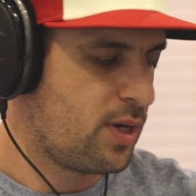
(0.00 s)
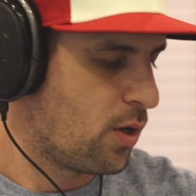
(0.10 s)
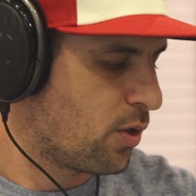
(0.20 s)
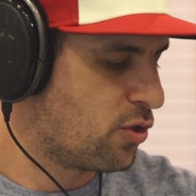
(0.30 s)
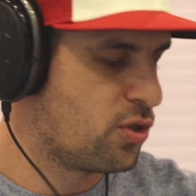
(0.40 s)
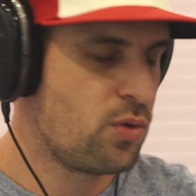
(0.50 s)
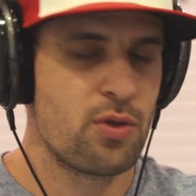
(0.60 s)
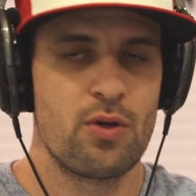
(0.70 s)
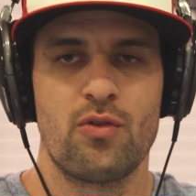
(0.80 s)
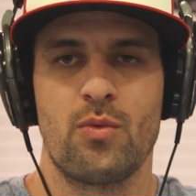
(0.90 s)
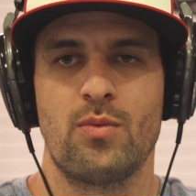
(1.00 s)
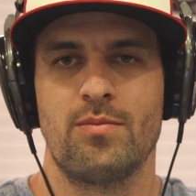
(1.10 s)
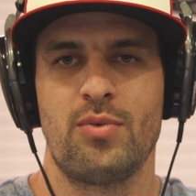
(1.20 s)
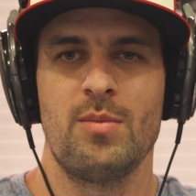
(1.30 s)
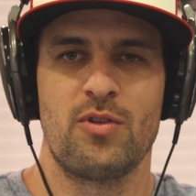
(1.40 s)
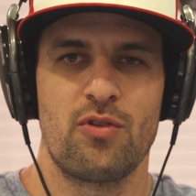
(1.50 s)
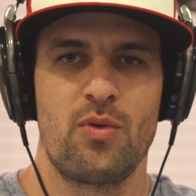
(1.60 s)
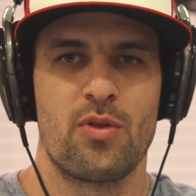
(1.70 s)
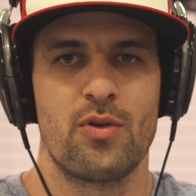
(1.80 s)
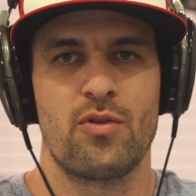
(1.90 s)
we are two thirds, pretty much
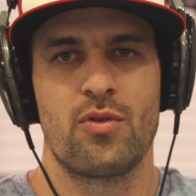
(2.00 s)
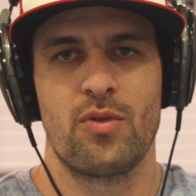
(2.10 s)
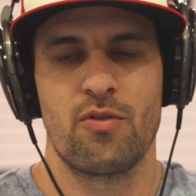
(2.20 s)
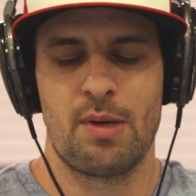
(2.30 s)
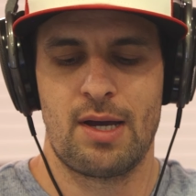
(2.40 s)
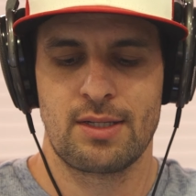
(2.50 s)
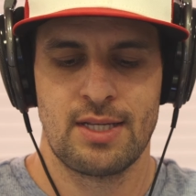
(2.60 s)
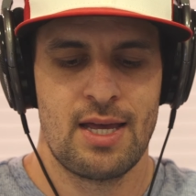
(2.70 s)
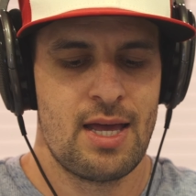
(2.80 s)
two thirds through this box.